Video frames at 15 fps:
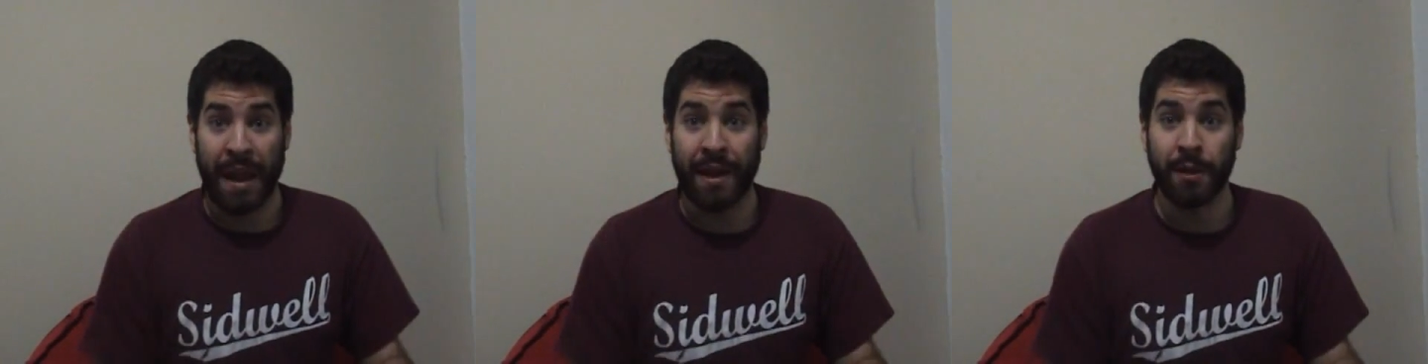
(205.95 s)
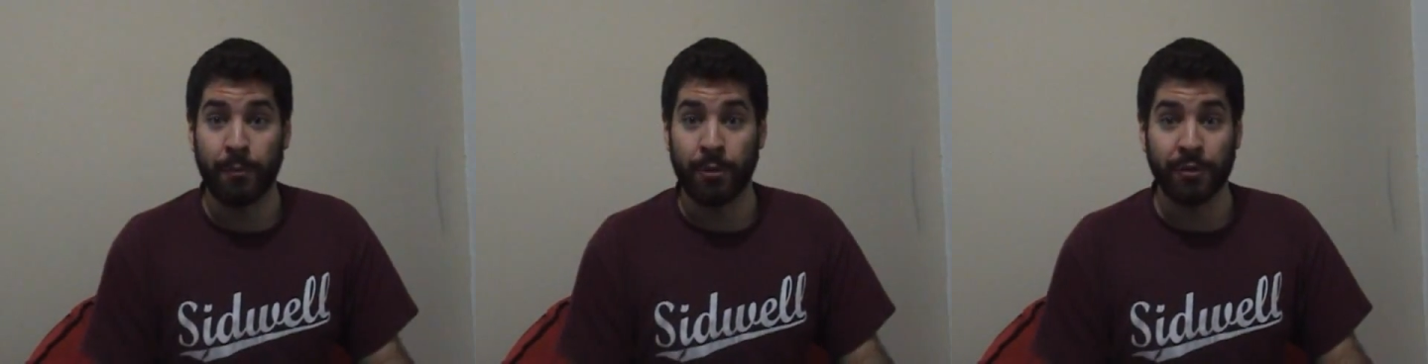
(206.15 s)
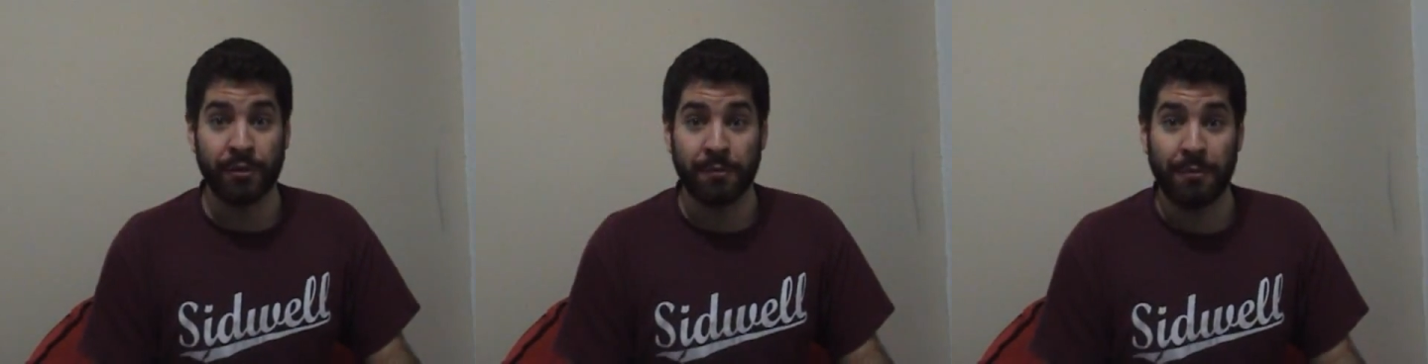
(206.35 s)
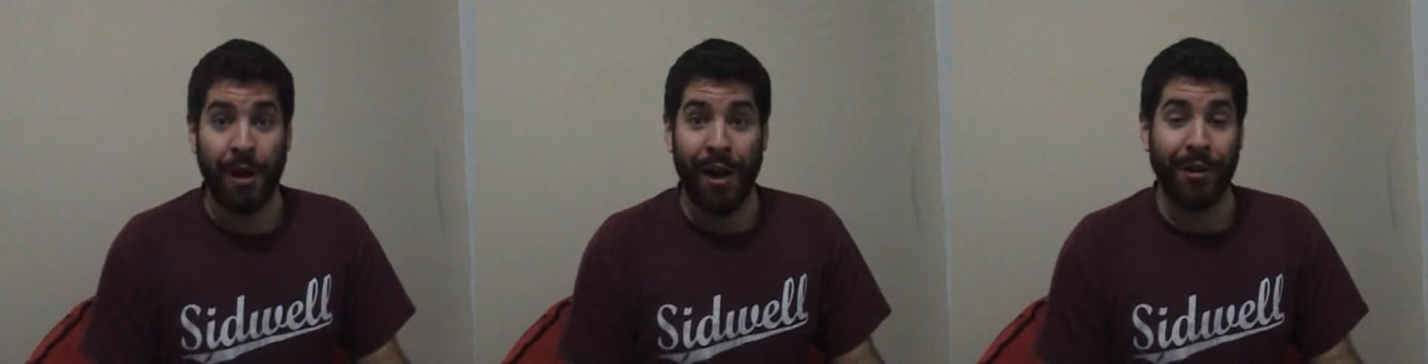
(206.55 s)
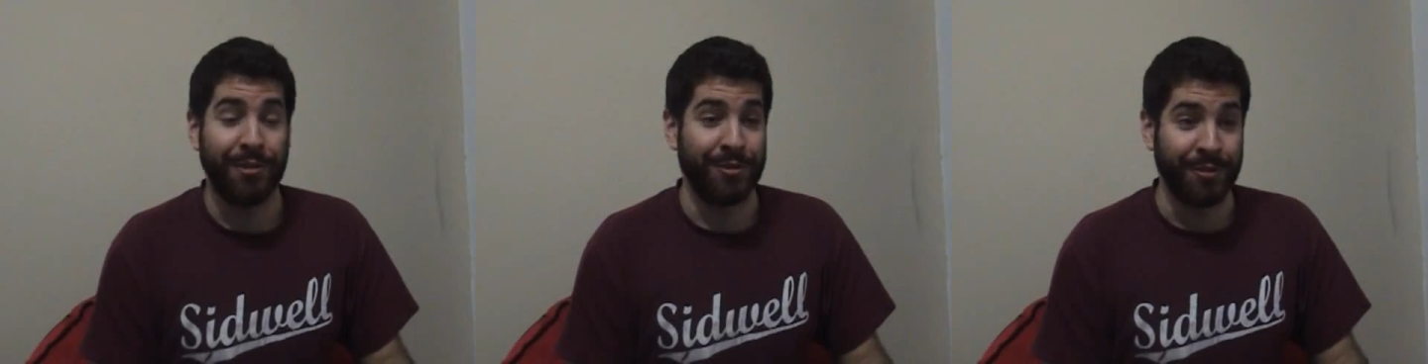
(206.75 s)
animals,
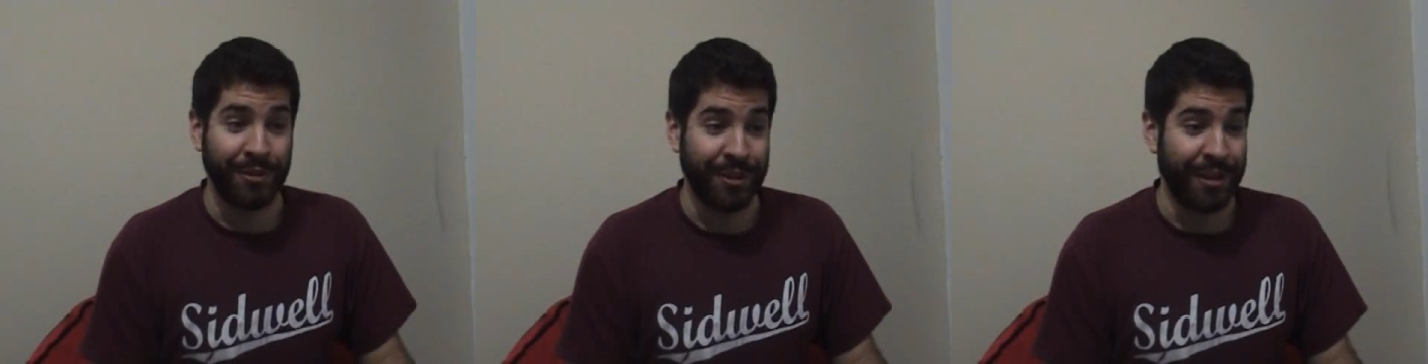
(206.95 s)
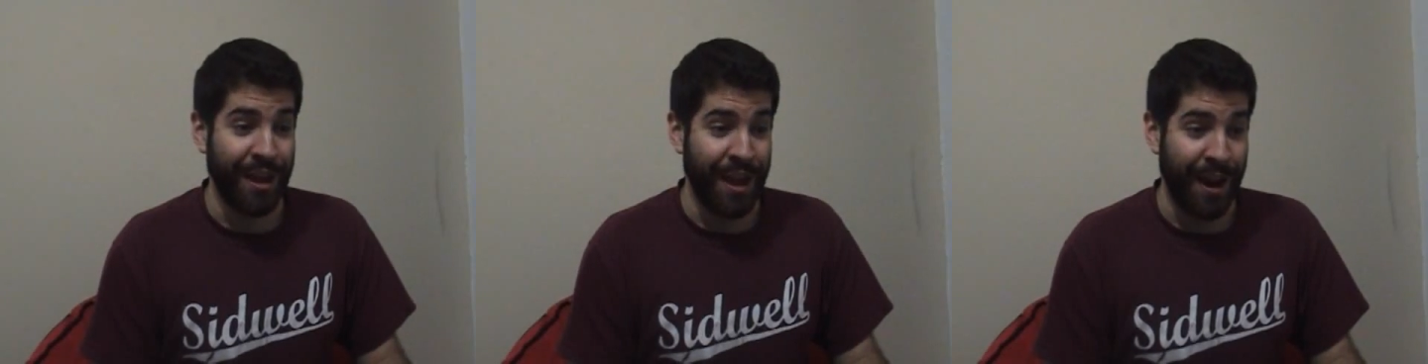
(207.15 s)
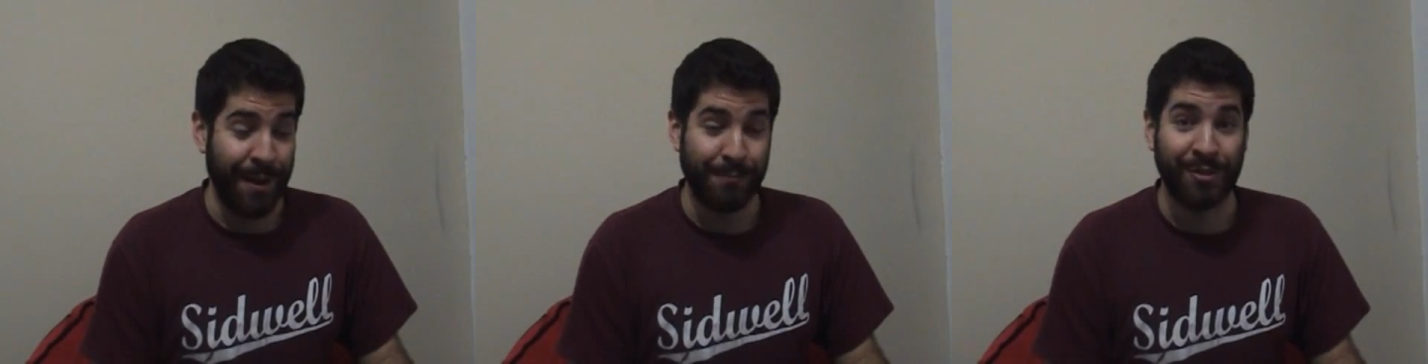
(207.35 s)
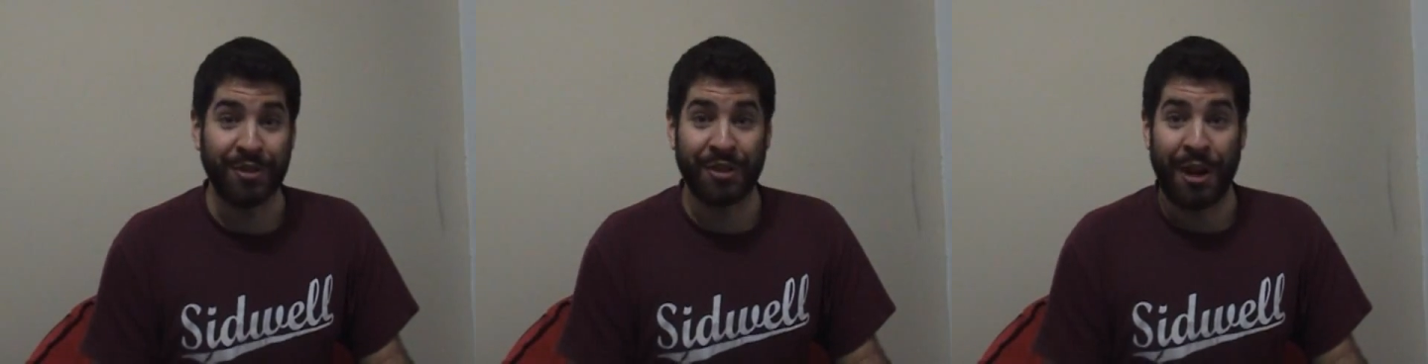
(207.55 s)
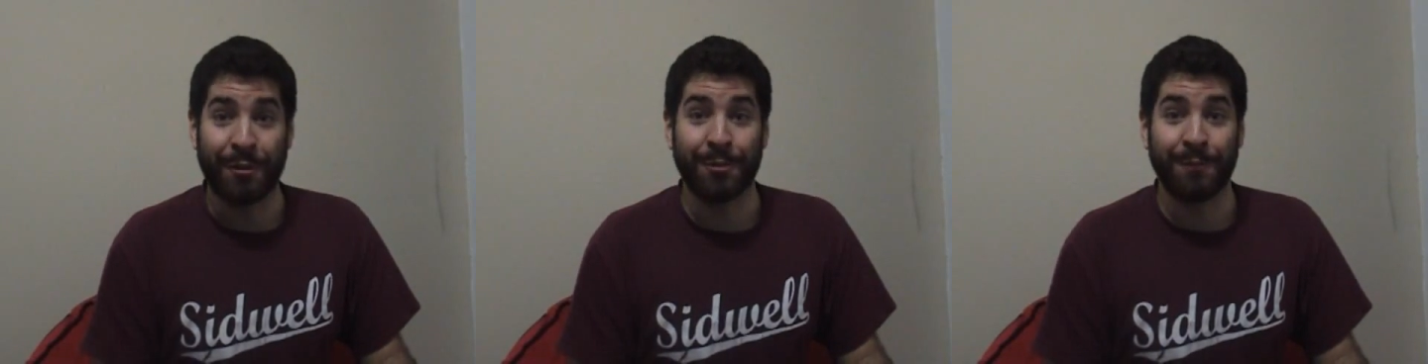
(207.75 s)
honestly, and I'm
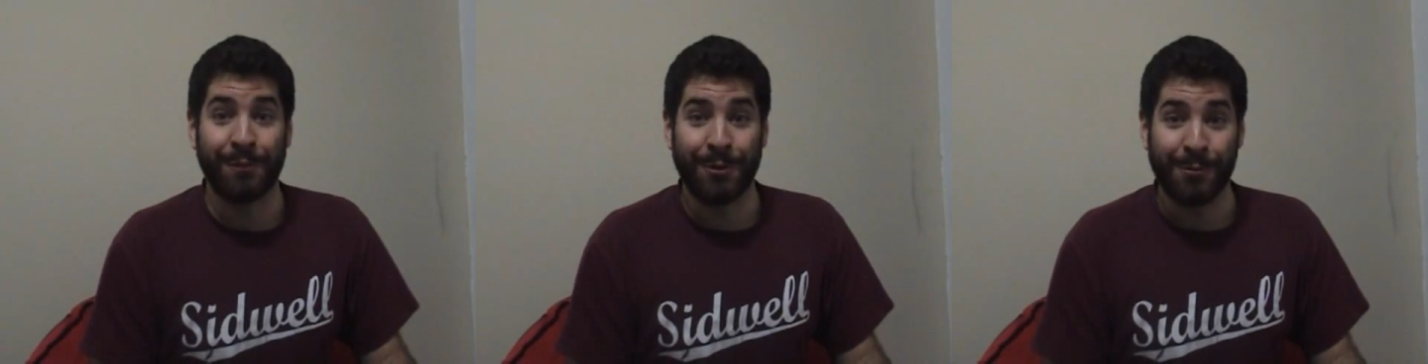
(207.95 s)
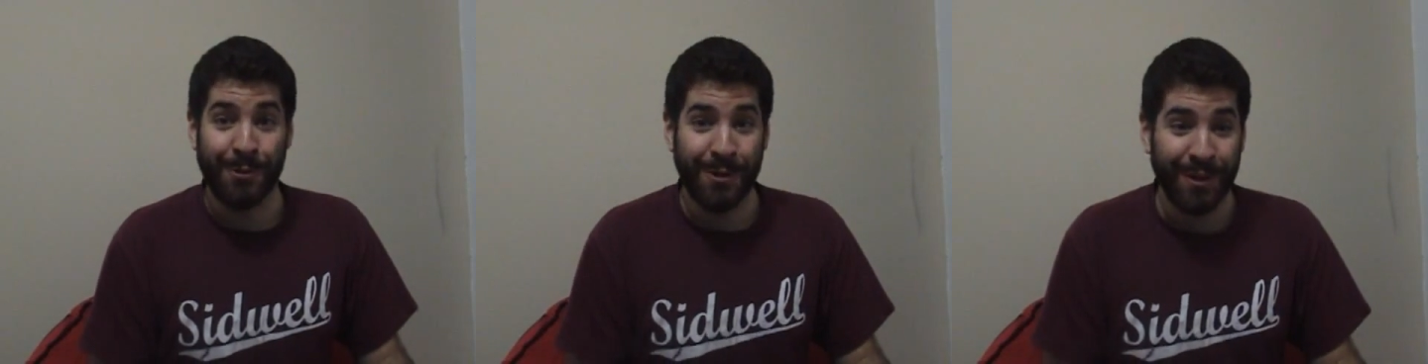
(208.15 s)
scared of you.